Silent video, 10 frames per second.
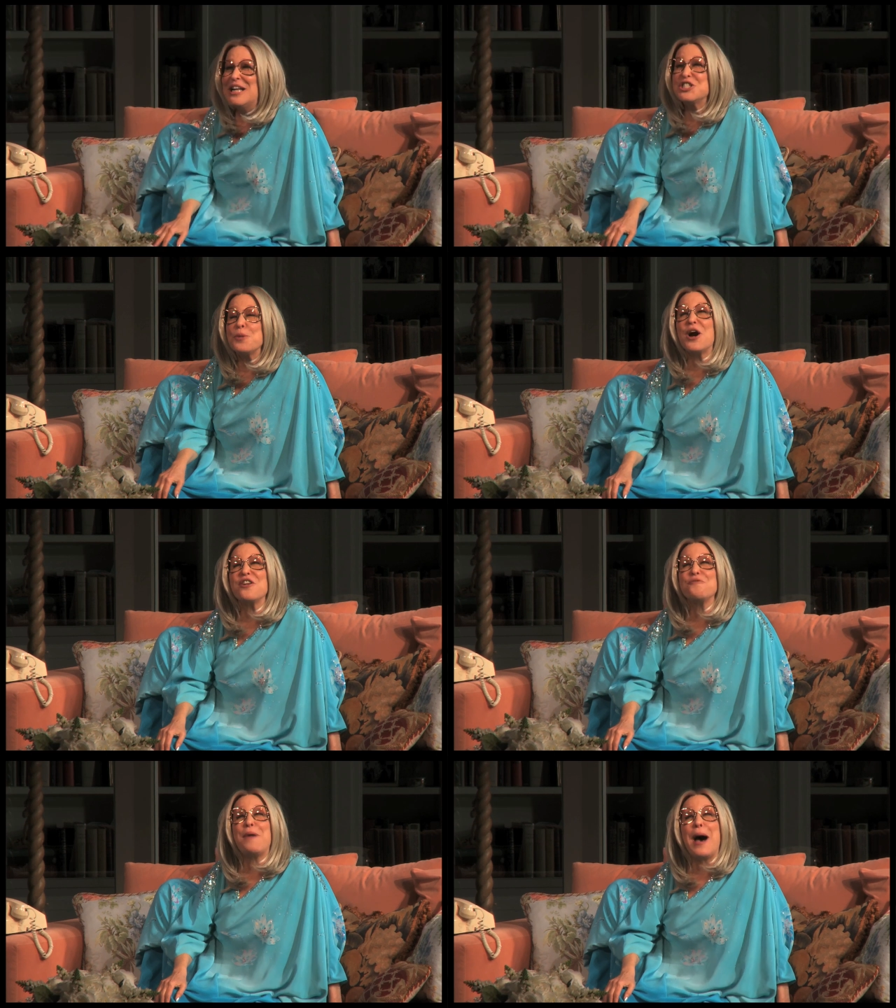is the
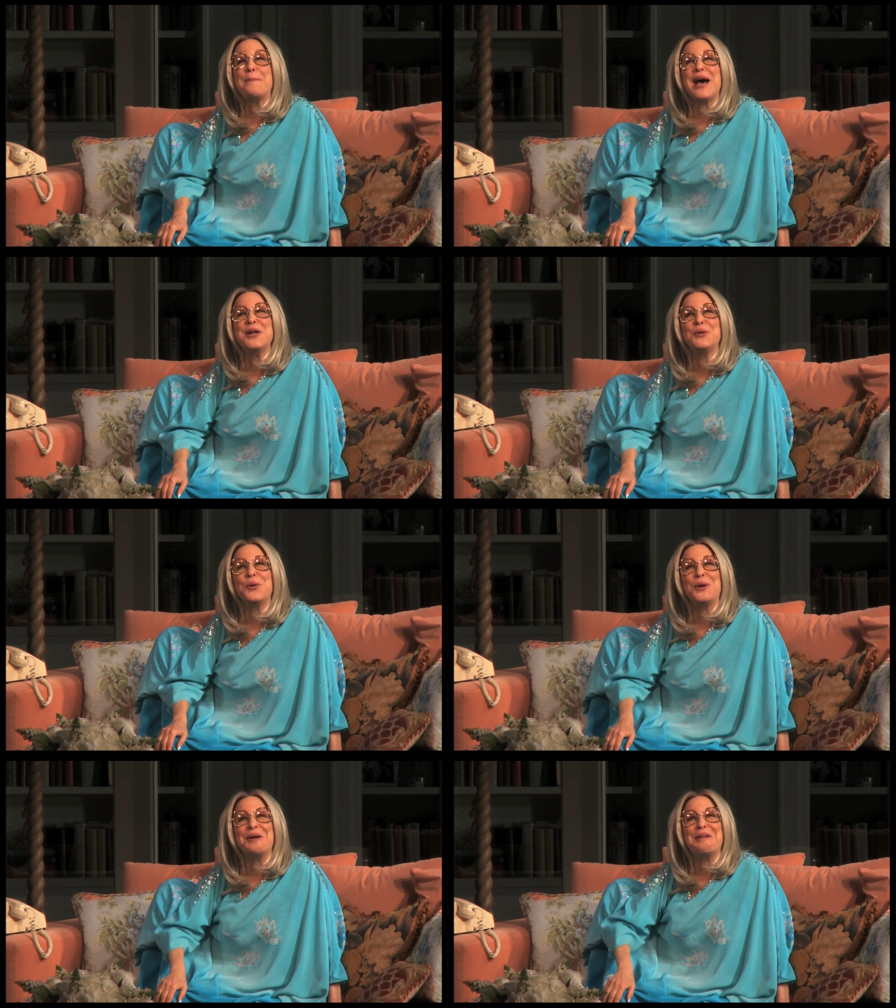part of Popeye
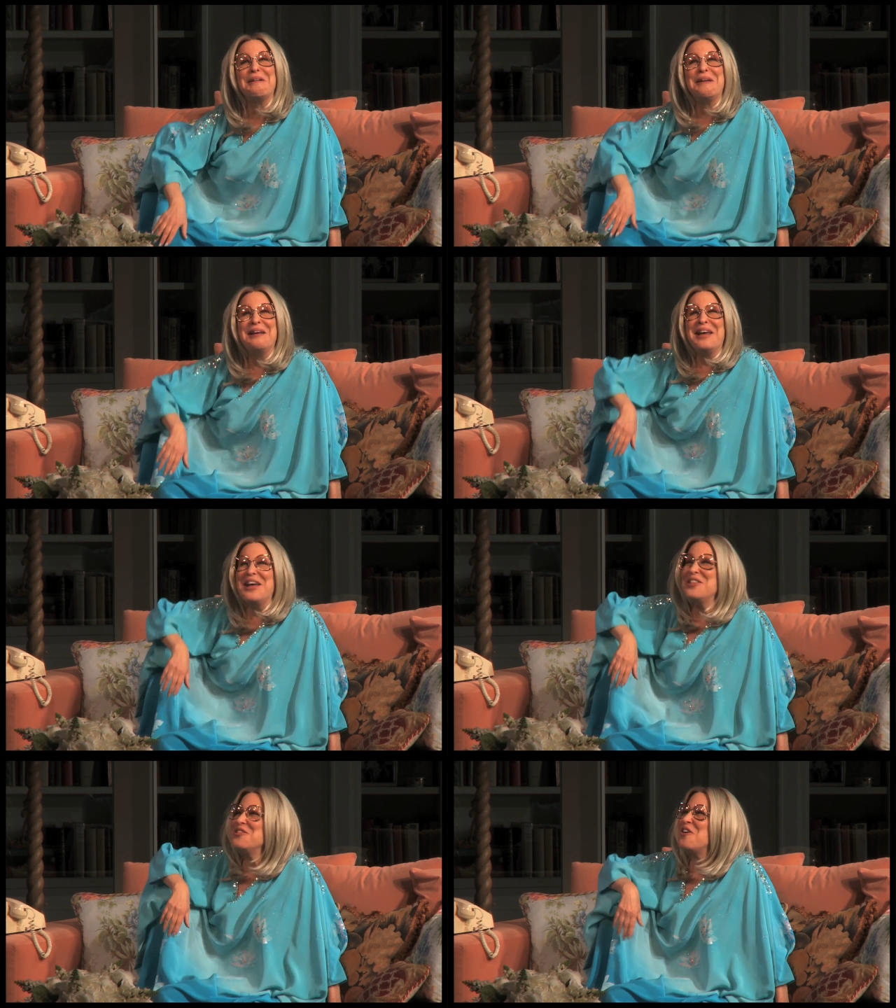Doyle
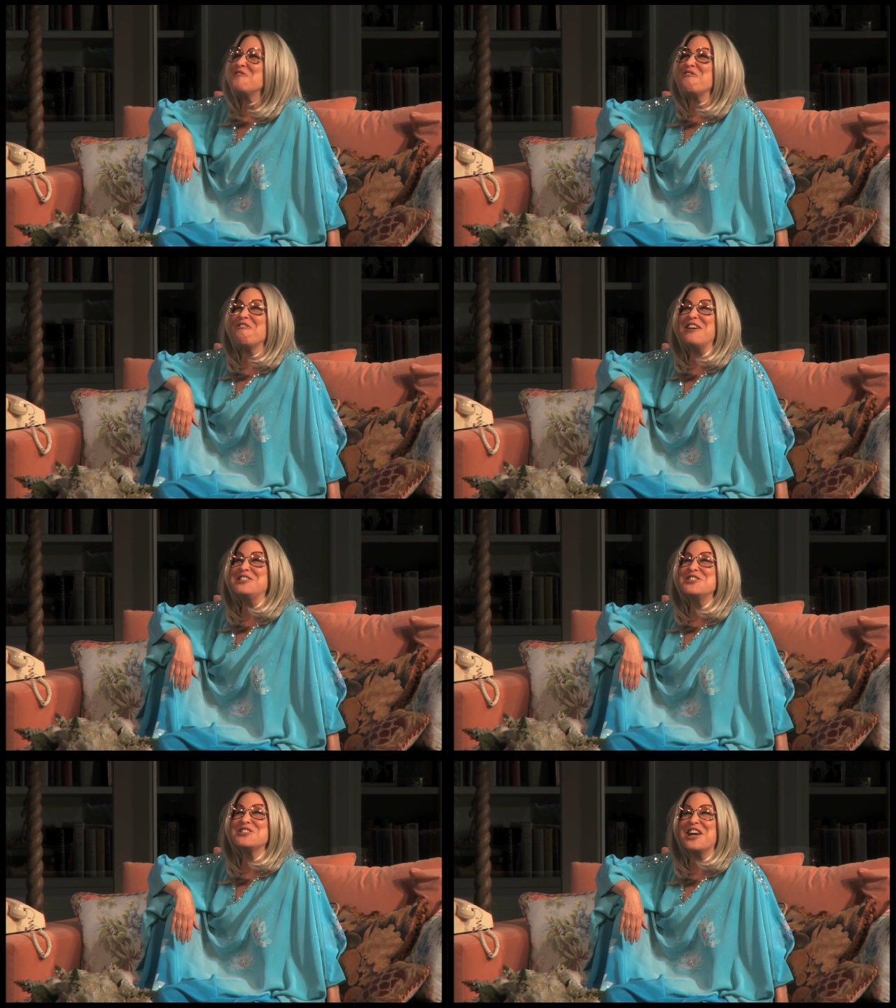in The
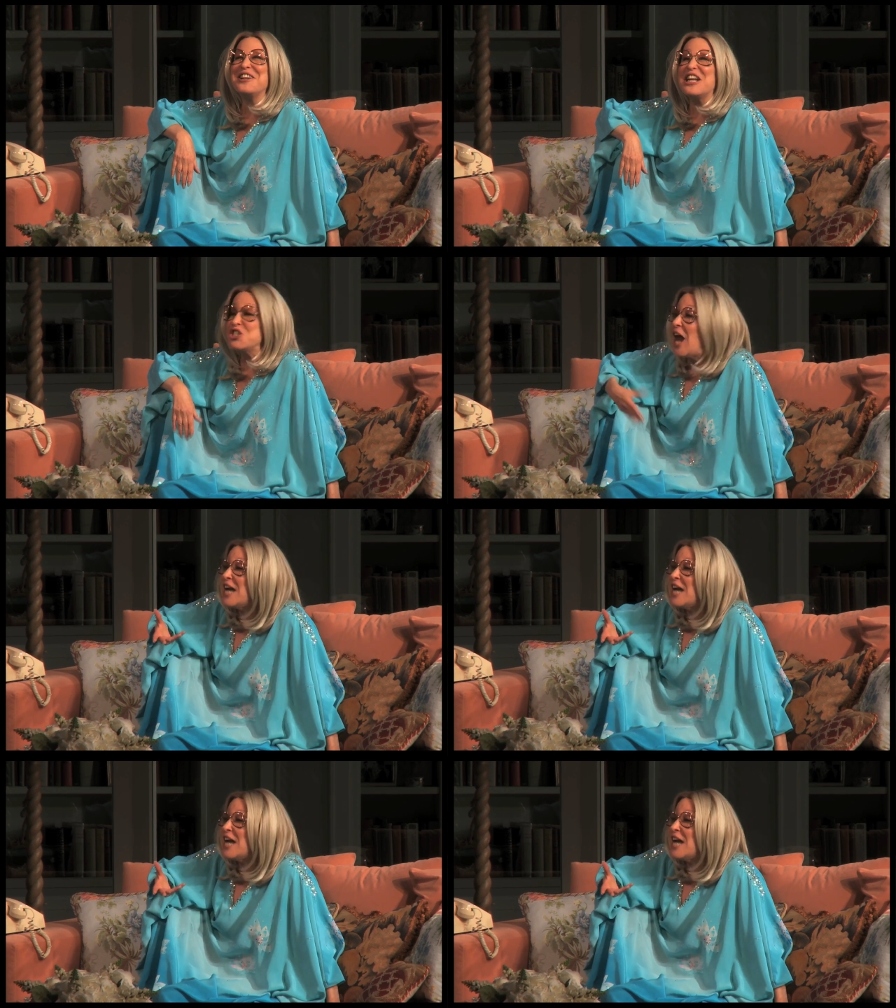French Connection.